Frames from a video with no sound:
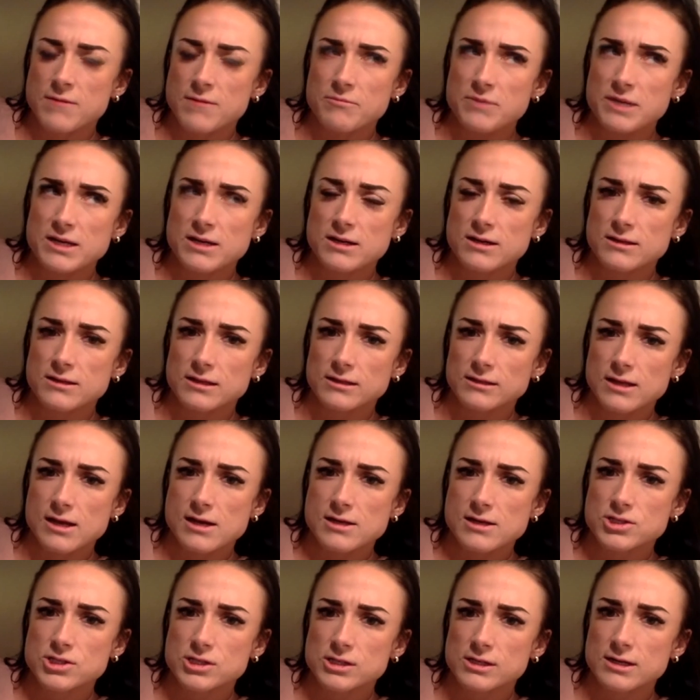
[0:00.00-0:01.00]
bigger than
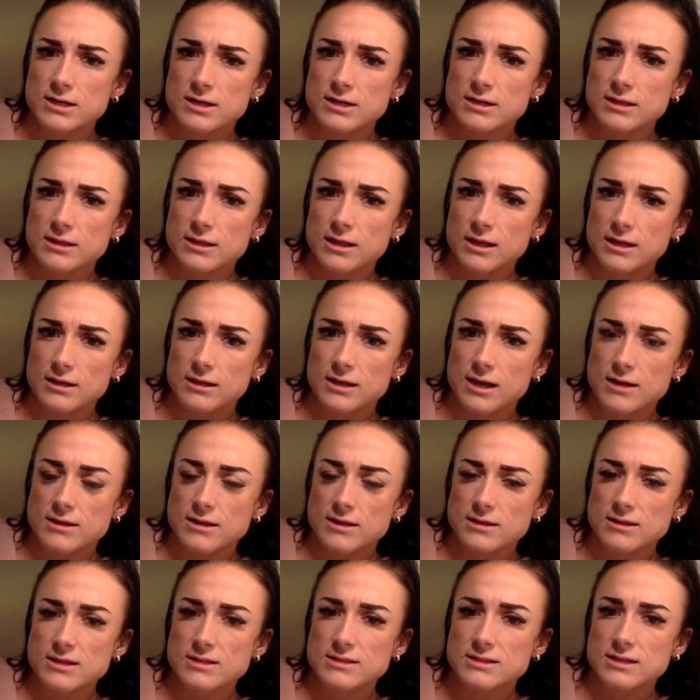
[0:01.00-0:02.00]
last year. Like I
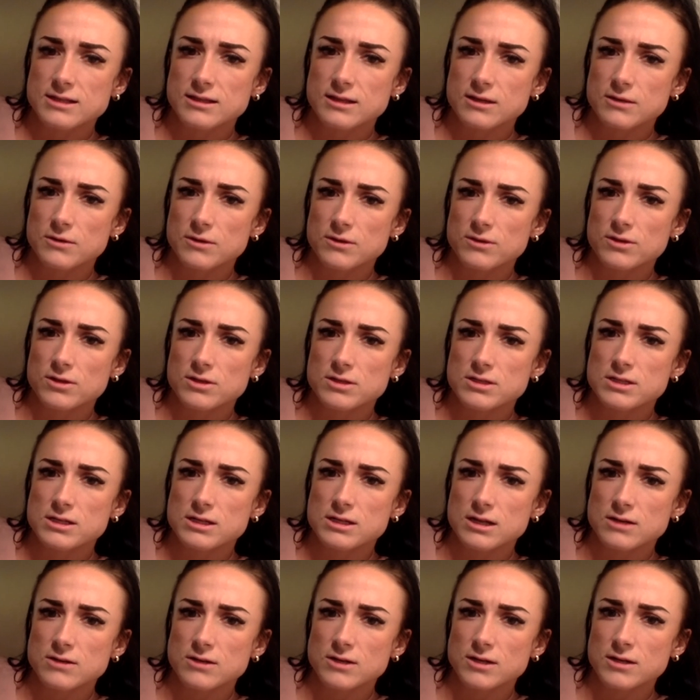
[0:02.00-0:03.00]
think they said there were
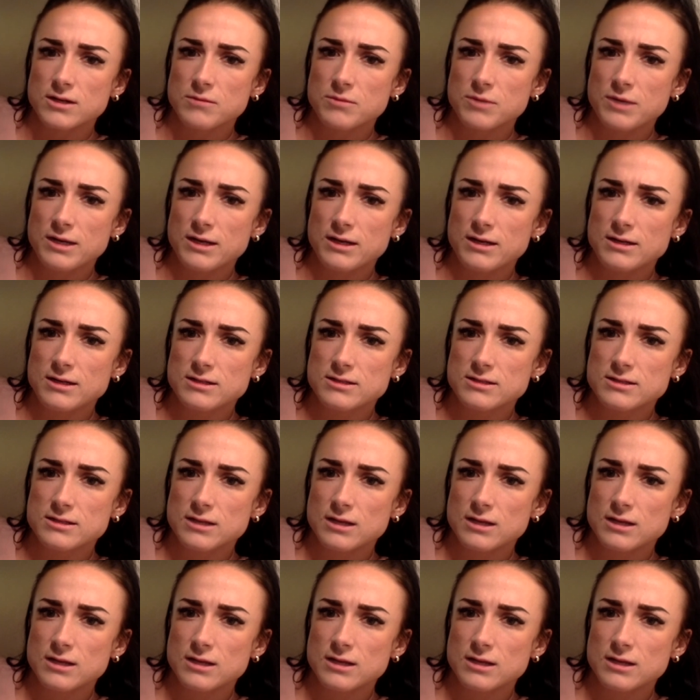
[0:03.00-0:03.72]
1,300 competitors,